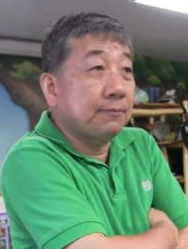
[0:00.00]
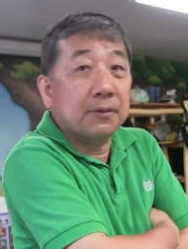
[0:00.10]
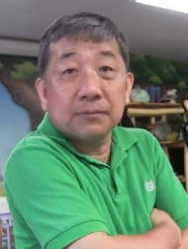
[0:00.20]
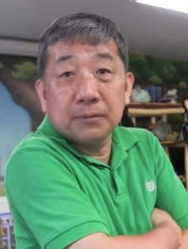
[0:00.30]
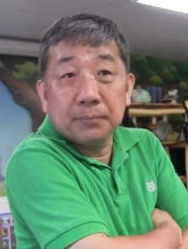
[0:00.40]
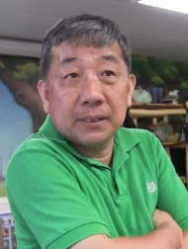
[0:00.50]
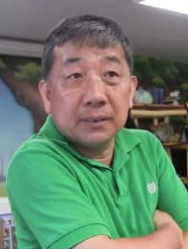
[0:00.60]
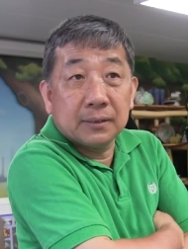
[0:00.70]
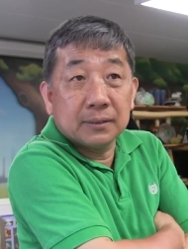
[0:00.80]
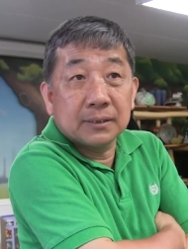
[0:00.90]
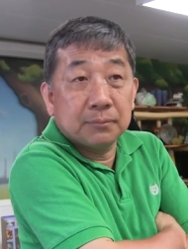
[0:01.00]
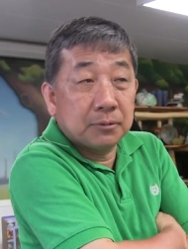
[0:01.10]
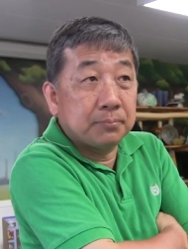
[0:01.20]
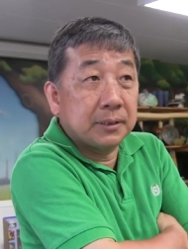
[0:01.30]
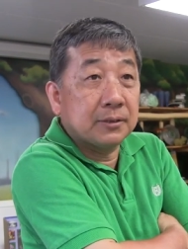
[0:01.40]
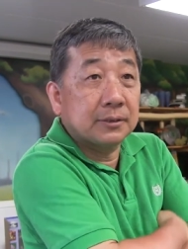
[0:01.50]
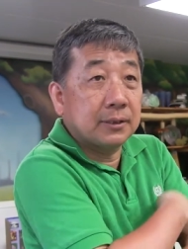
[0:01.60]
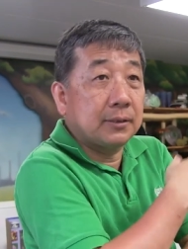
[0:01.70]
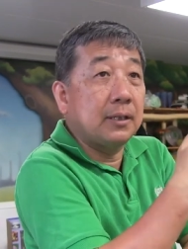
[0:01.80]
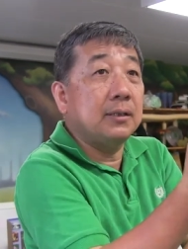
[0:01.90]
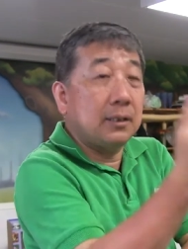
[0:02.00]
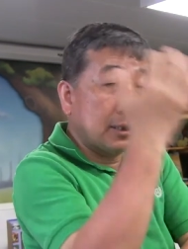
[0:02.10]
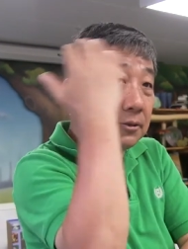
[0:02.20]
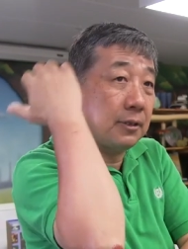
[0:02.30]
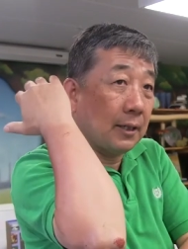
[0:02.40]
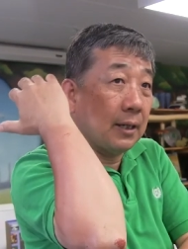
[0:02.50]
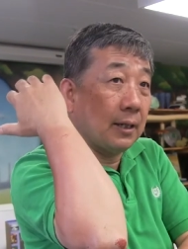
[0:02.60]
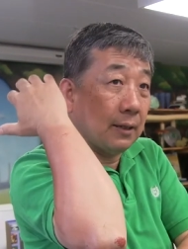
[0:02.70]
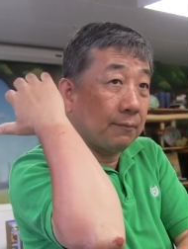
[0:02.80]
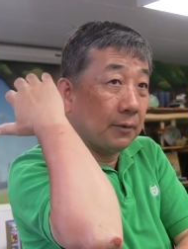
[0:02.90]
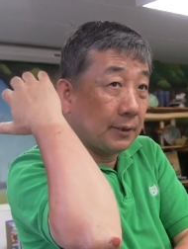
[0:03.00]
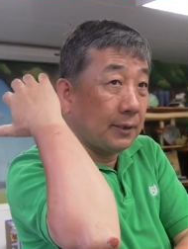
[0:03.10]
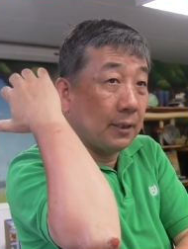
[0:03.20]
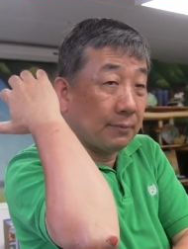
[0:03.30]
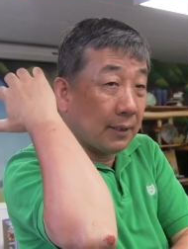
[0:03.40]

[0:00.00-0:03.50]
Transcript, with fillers: from the beginning of the summer, because they actually have City of